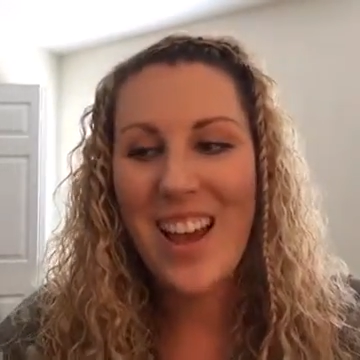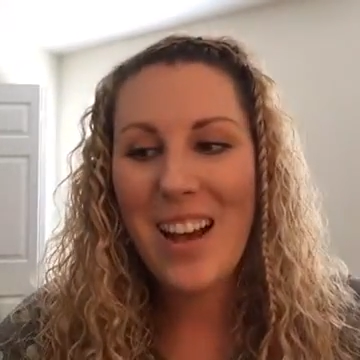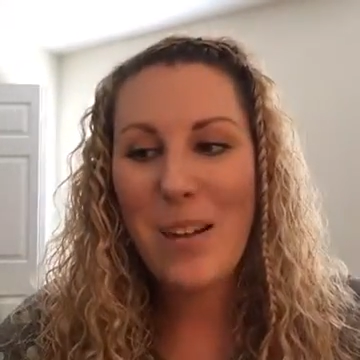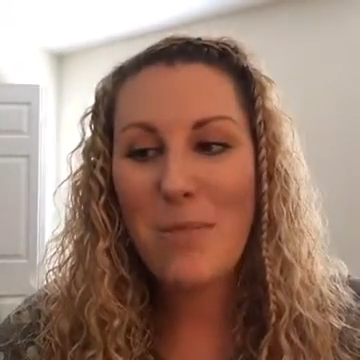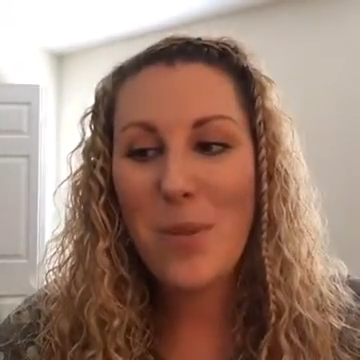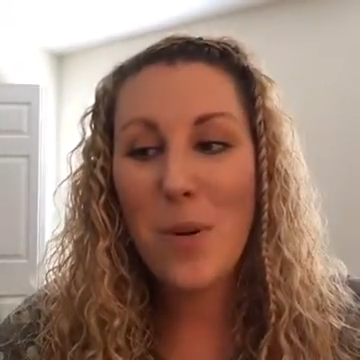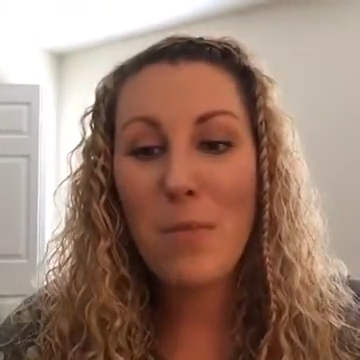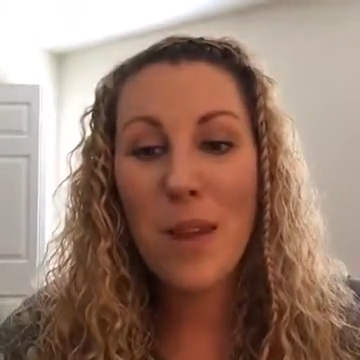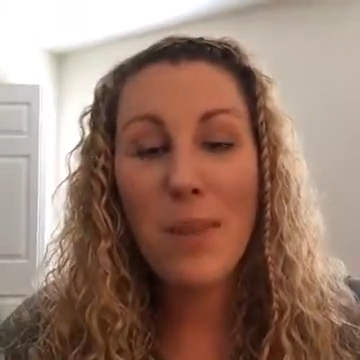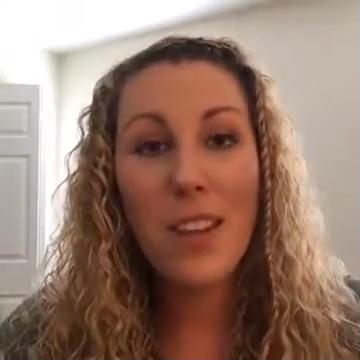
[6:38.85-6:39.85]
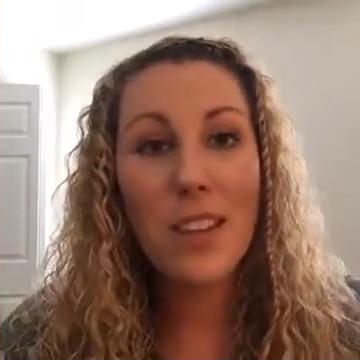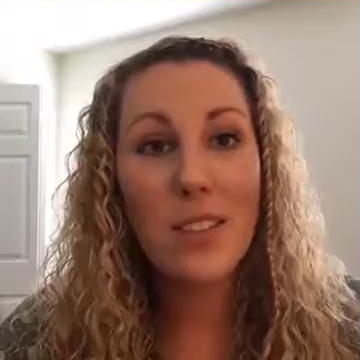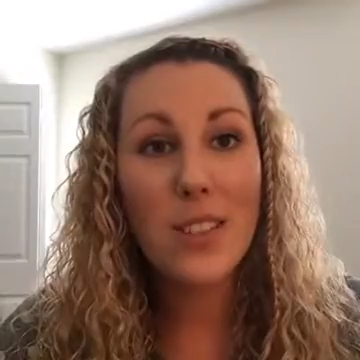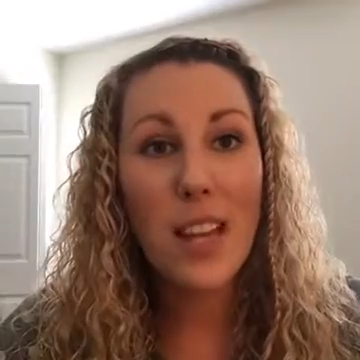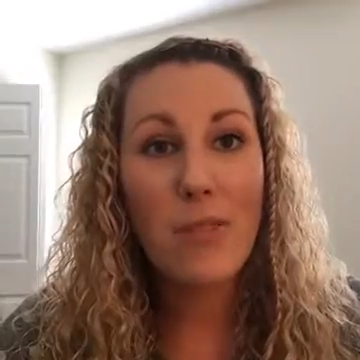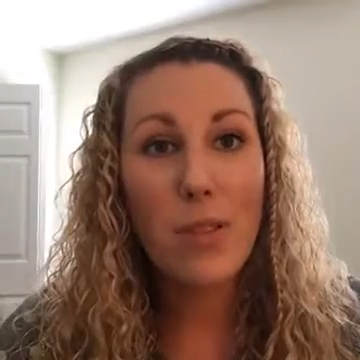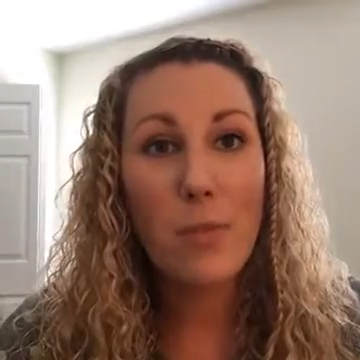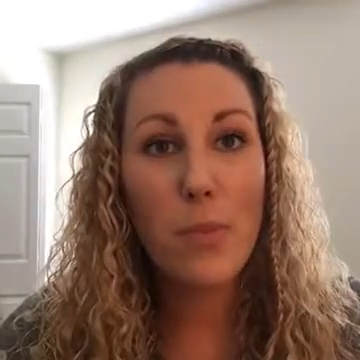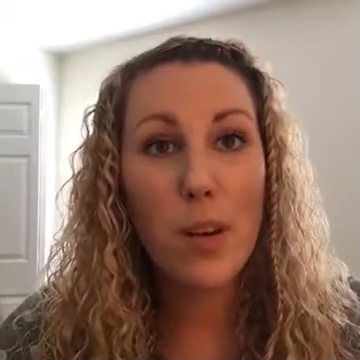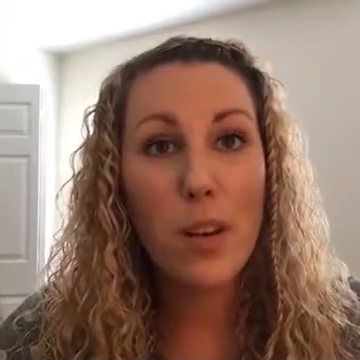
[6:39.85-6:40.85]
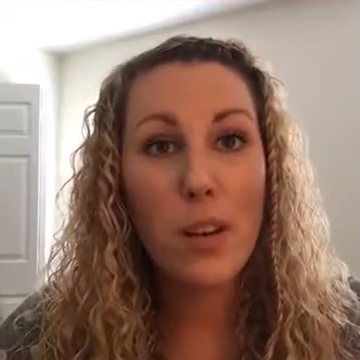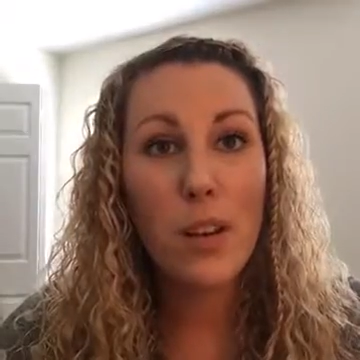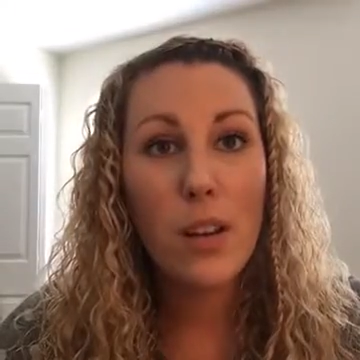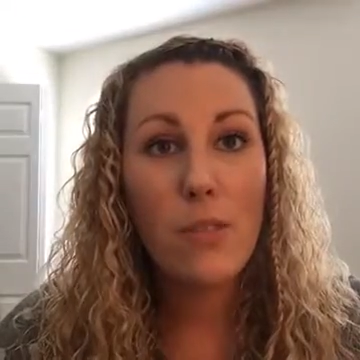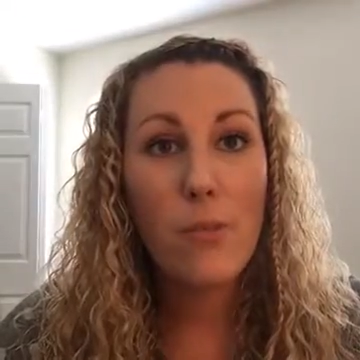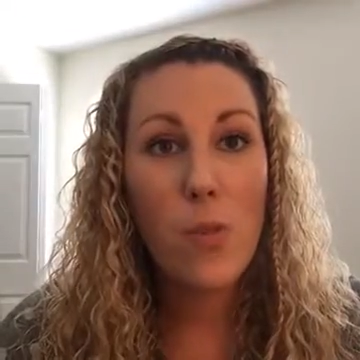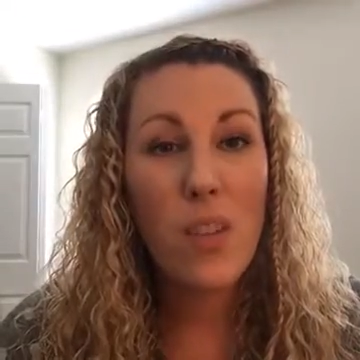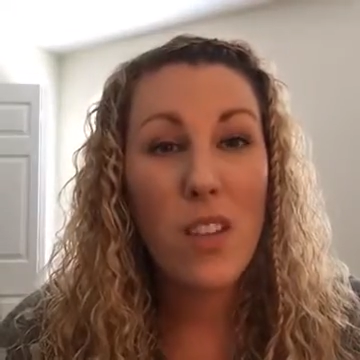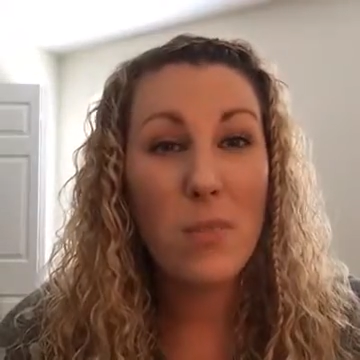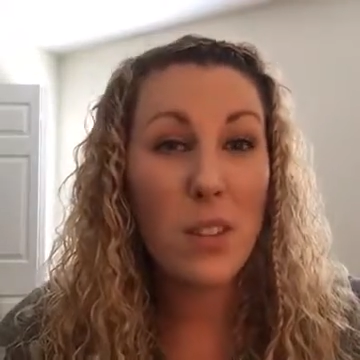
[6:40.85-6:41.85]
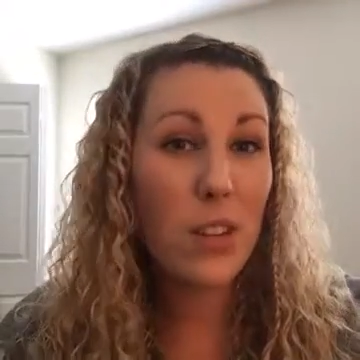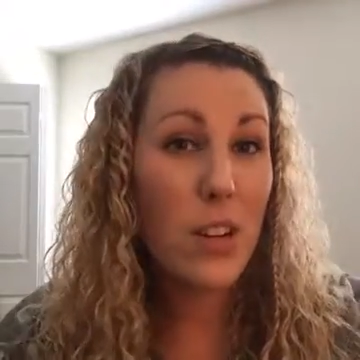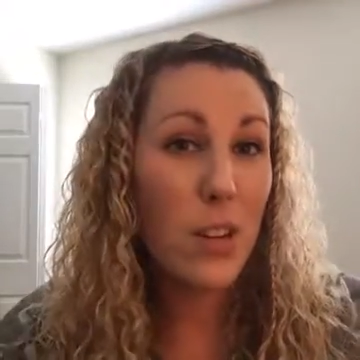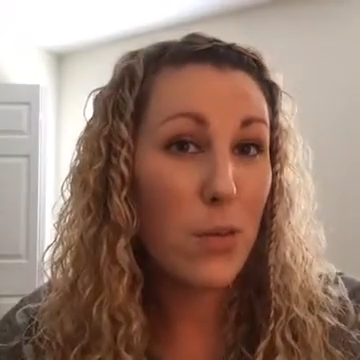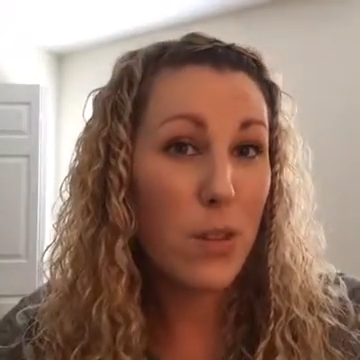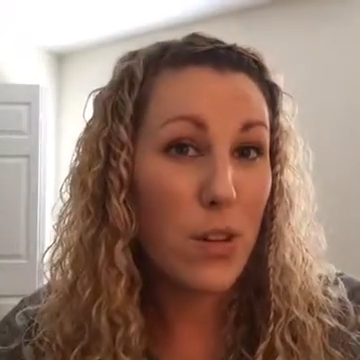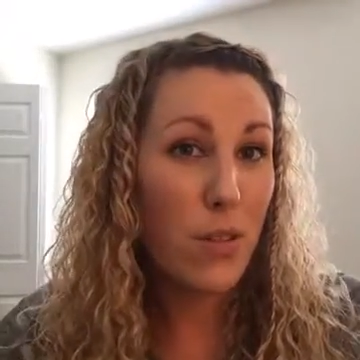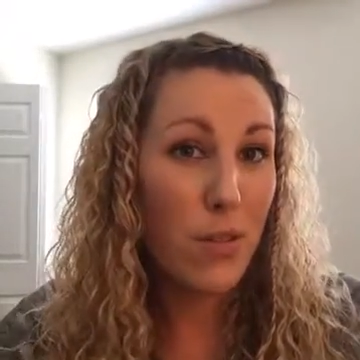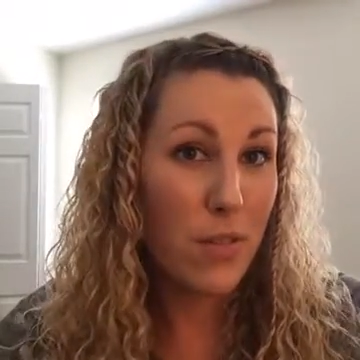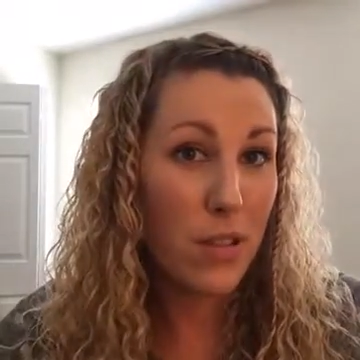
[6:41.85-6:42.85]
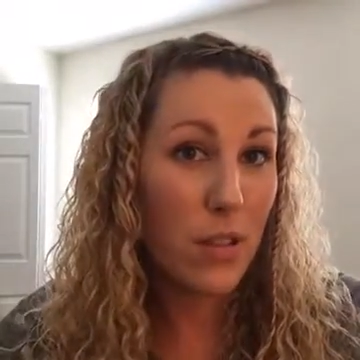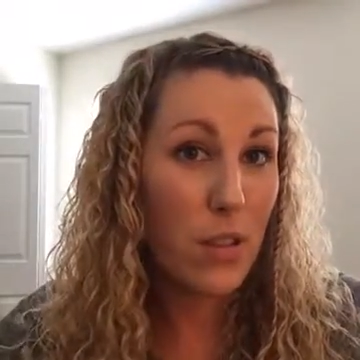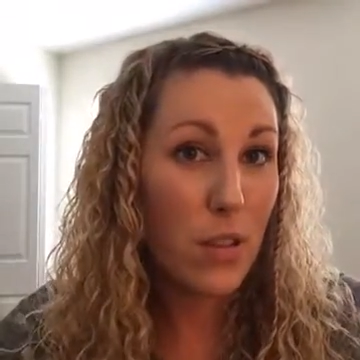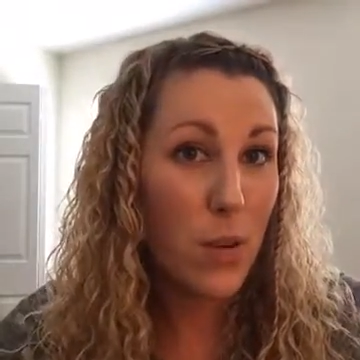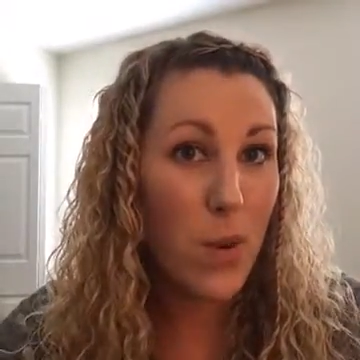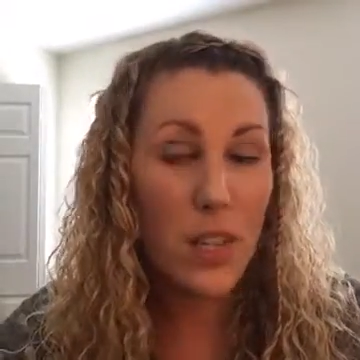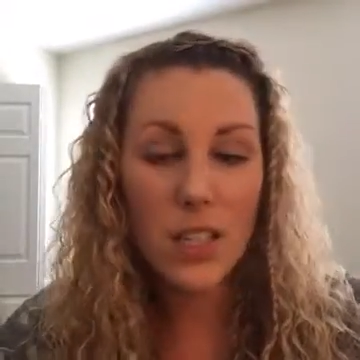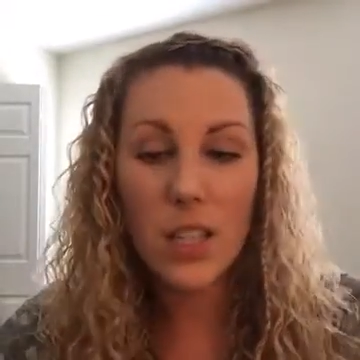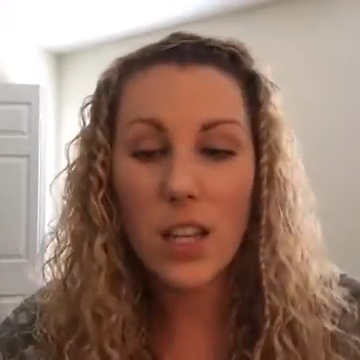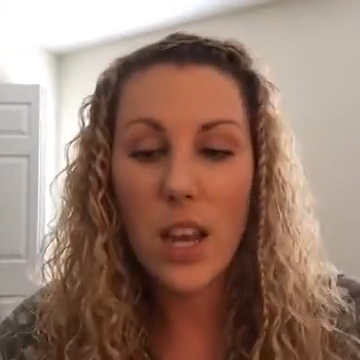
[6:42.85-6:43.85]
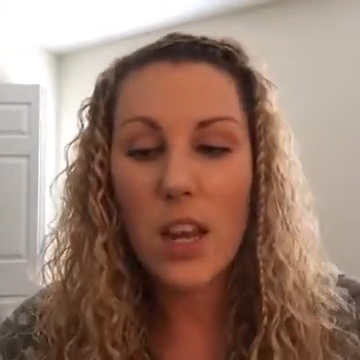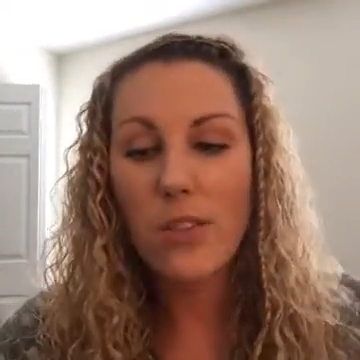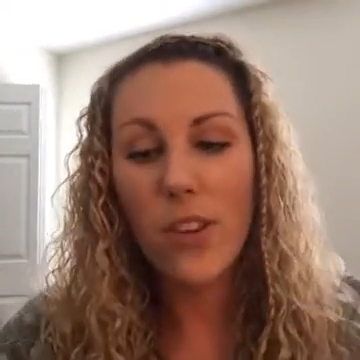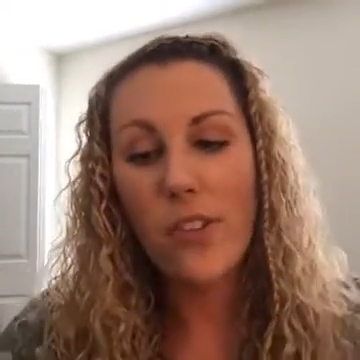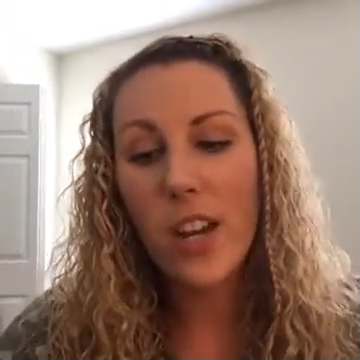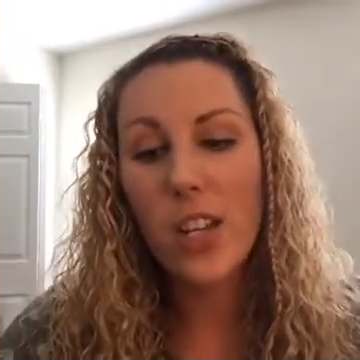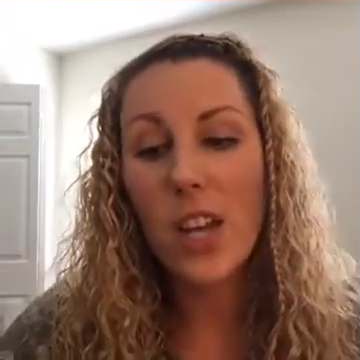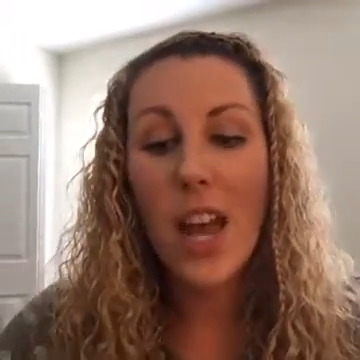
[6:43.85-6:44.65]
Or maybe you save the book for them to look through for the littler ones at the end if they finish.